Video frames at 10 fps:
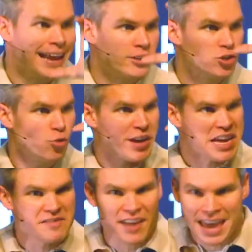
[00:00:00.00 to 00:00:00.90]
and
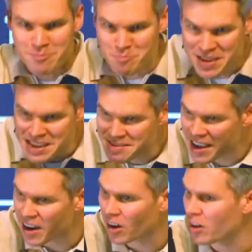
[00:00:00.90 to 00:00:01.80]
grieve and be
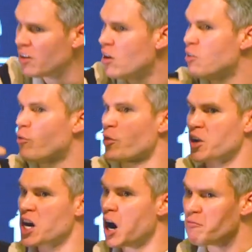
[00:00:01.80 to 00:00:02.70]
there for the
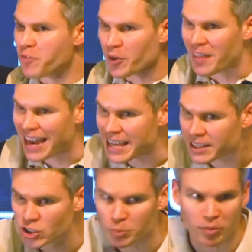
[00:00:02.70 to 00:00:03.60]
comfort that he
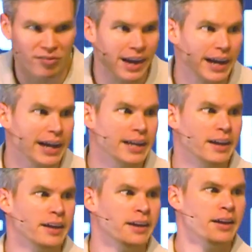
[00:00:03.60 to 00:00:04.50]
is to provide.
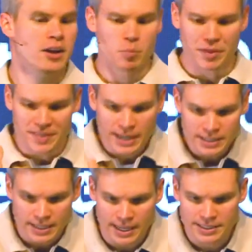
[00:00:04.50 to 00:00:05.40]
But then
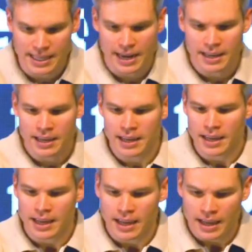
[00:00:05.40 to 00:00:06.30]
it says that
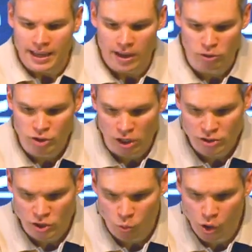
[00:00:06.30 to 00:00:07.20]
he'll talk
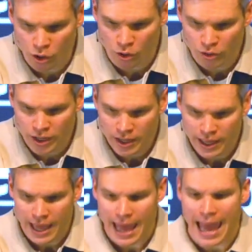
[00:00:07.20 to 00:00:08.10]
to the world,
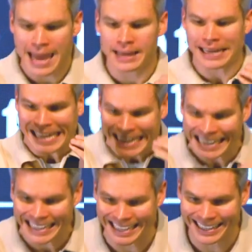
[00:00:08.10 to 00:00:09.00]
and
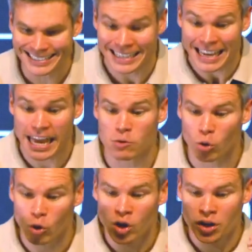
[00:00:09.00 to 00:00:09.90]
in it, he
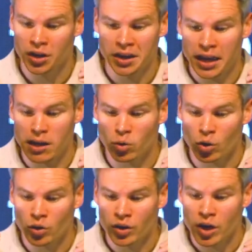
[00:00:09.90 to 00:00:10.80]
will, he
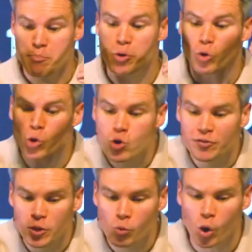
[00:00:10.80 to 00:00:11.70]
will
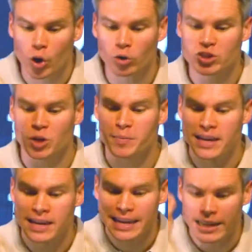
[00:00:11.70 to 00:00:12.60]
prove the world to
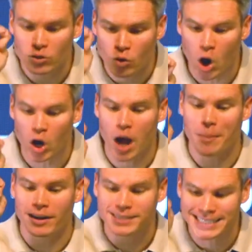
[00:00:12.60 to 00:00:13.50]
be in wrong
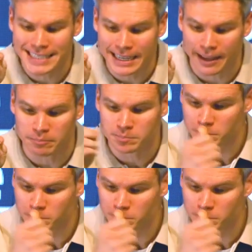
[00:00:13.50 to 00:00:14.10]
about sin.